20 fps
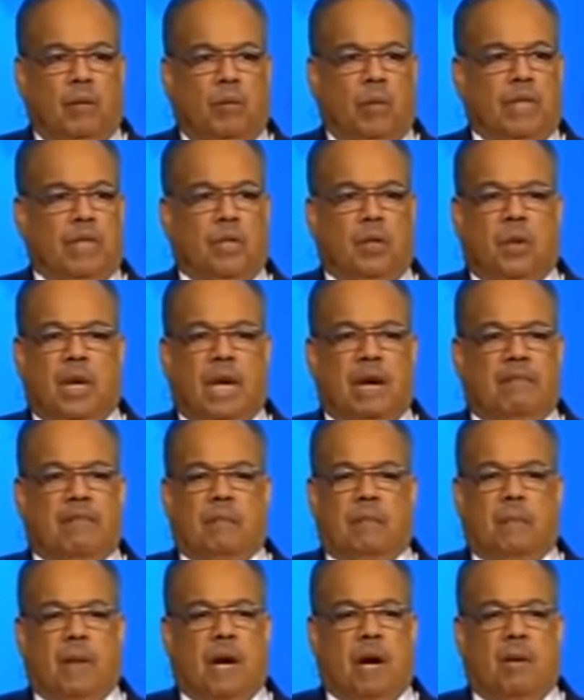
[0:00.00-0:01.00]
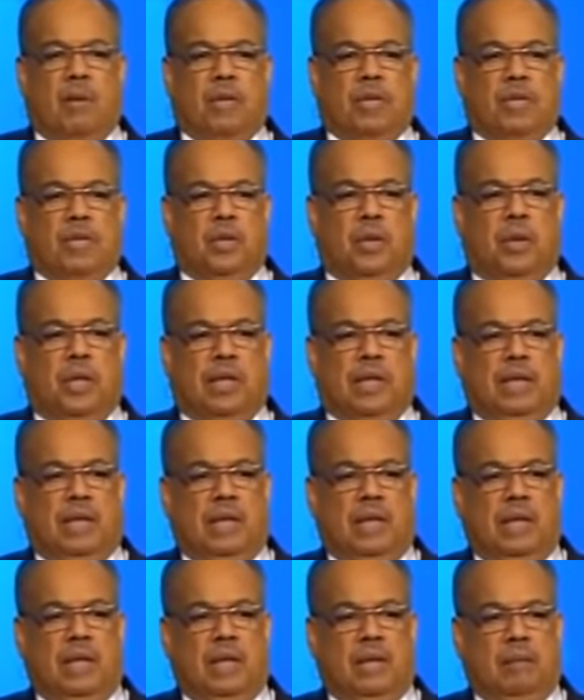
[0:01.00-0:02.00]
We don't have the power to do it.
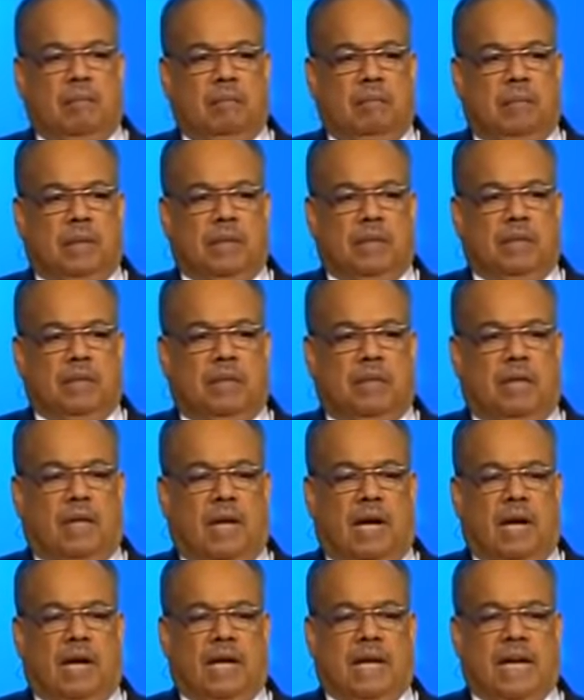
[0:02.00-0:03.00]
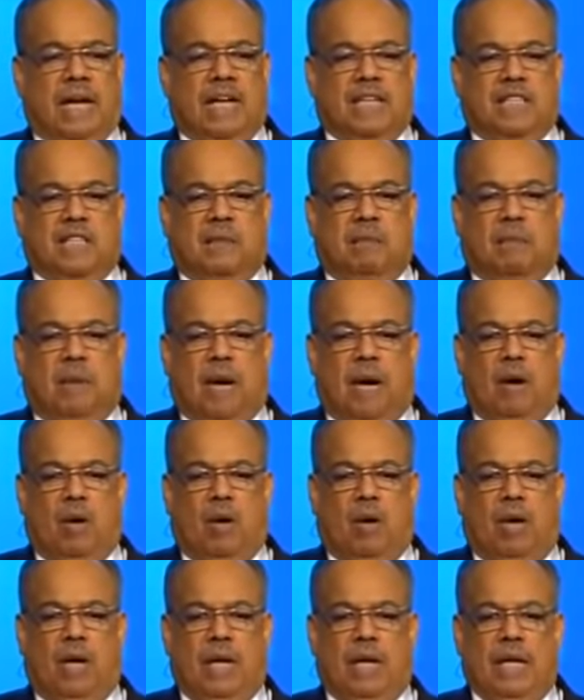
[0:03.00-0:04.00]
But God has the
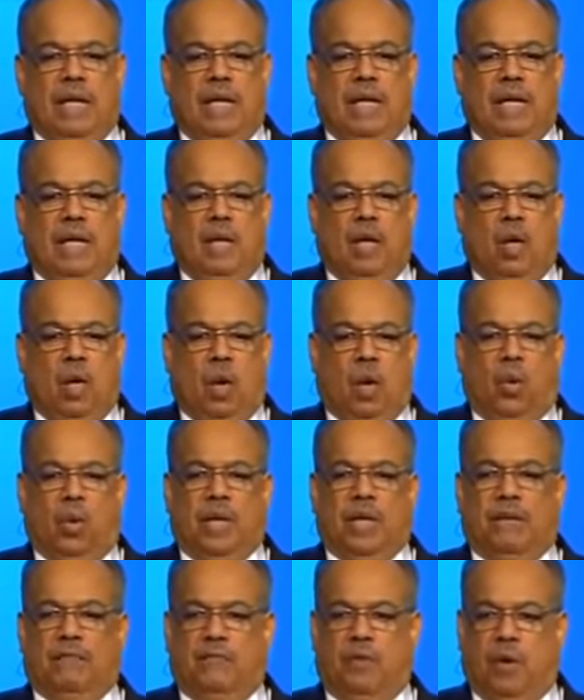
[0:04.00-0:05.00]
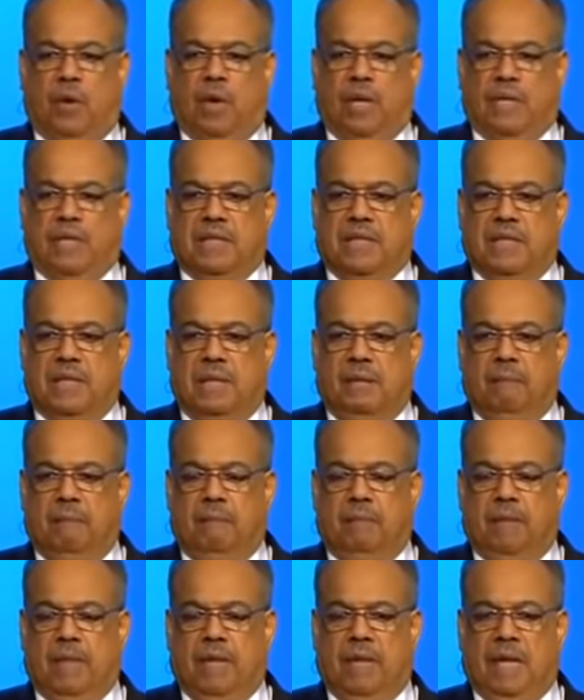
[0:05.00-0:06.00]
power holding for us.
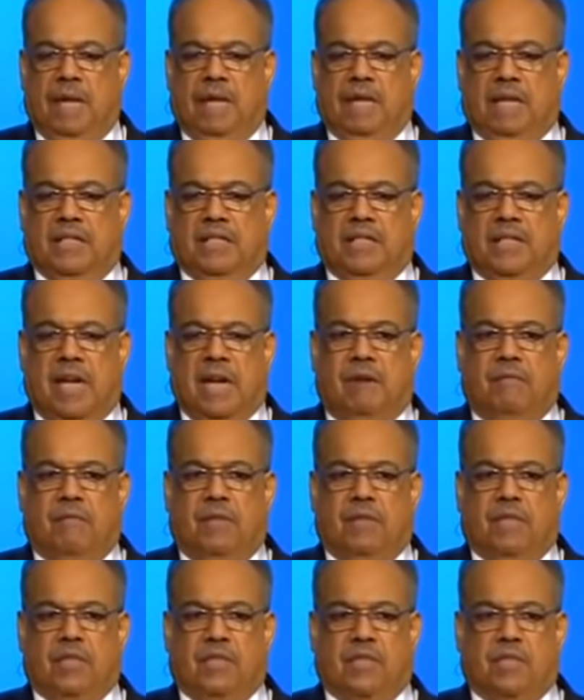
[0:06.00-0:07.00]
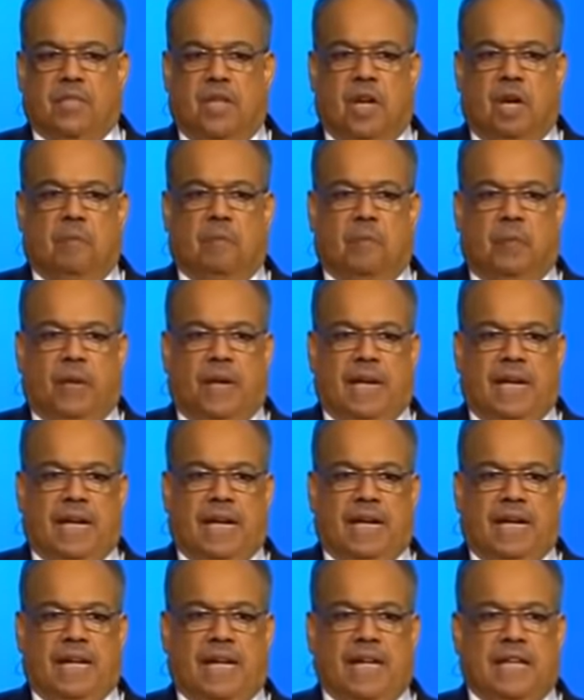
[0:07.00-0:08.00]
And it's time for us to start
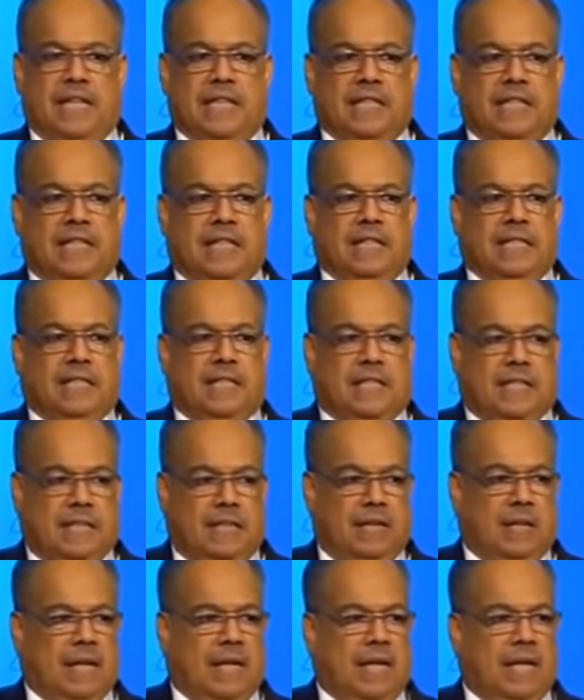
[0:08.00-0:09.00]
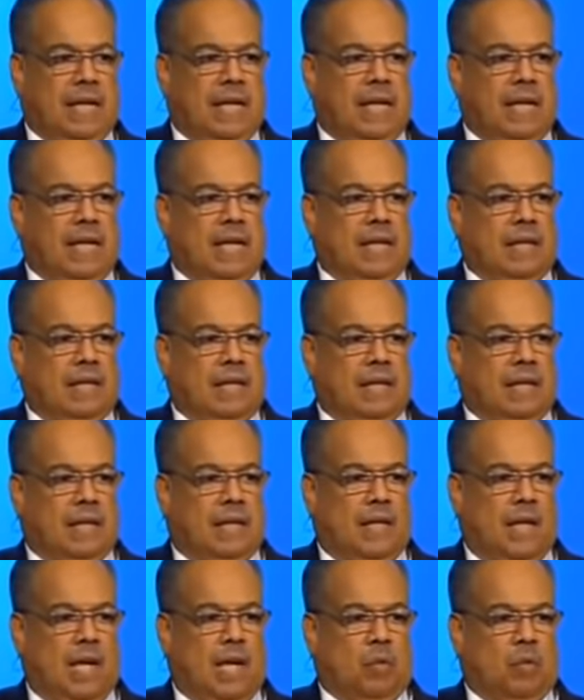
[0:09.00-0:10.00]
praying sincerely
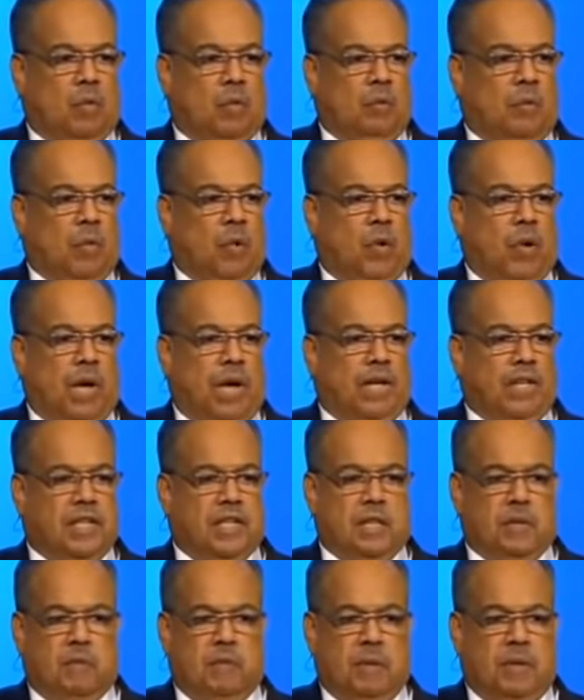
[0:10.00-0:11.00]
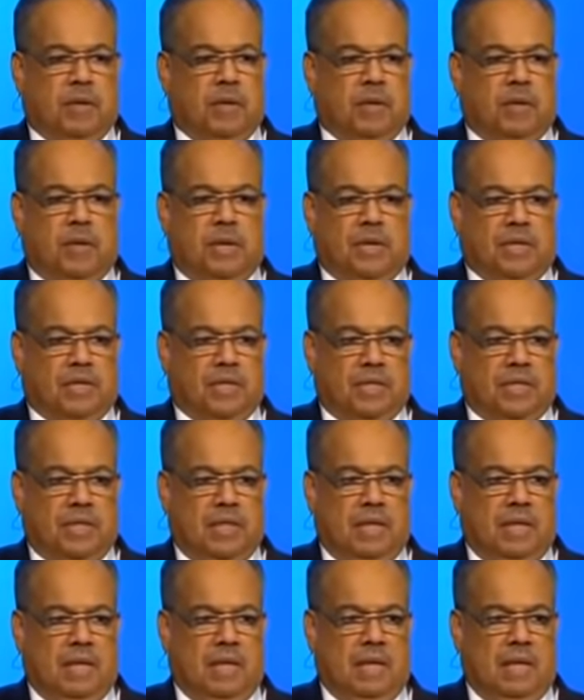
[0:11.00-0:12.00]
that God will pour out his Spirit on us.
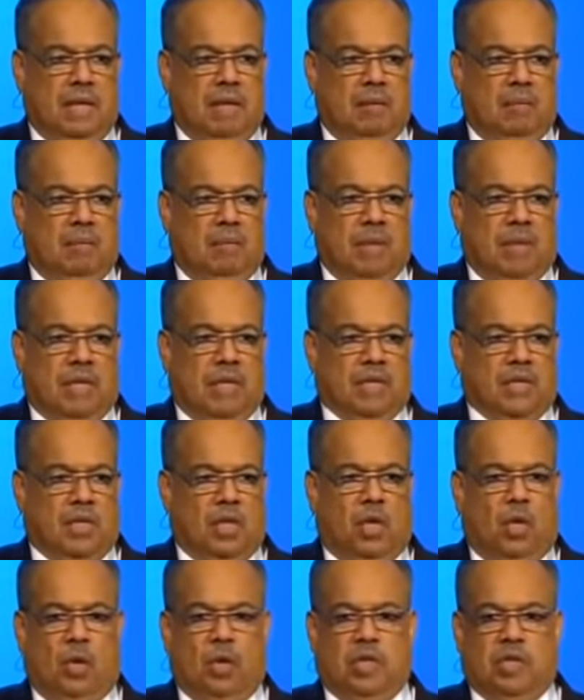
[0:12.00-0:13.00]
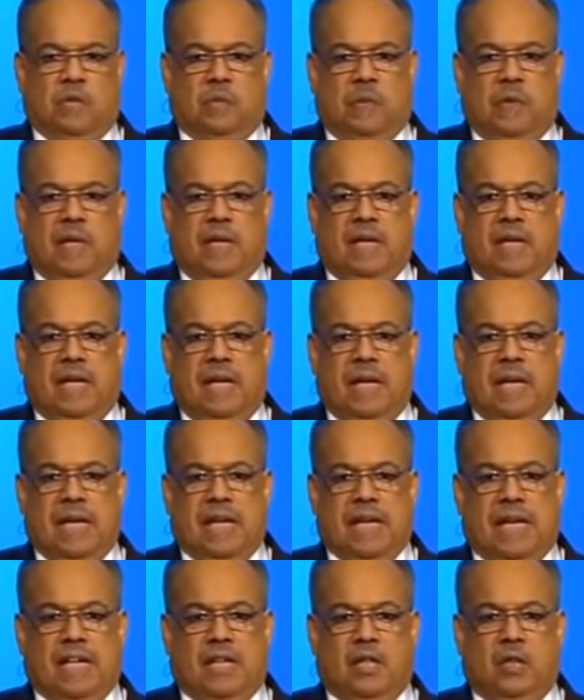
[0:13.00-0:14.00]
Because the Holy Spirit
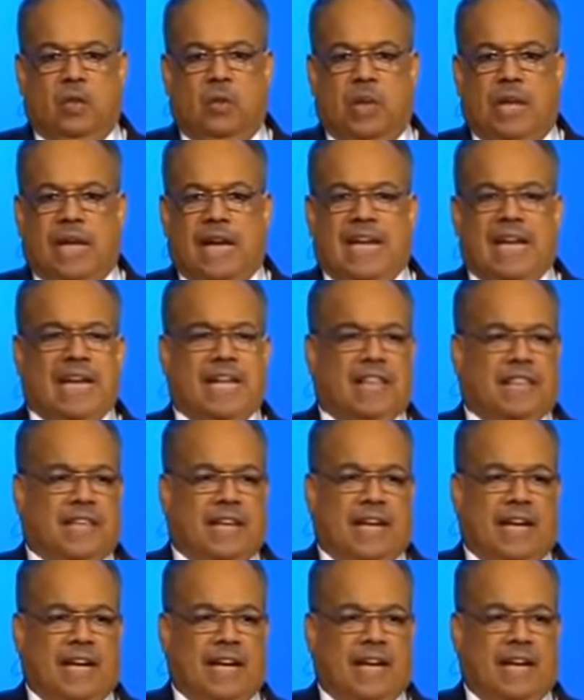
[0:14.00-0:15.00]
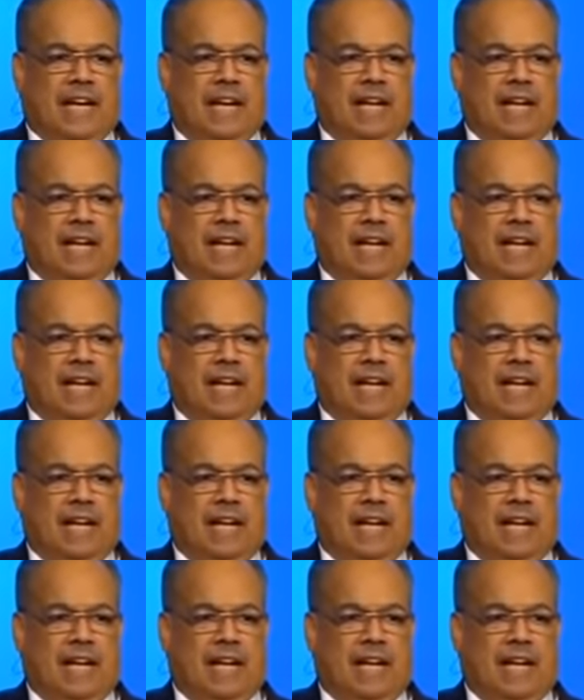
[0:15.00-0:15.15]
can do anything.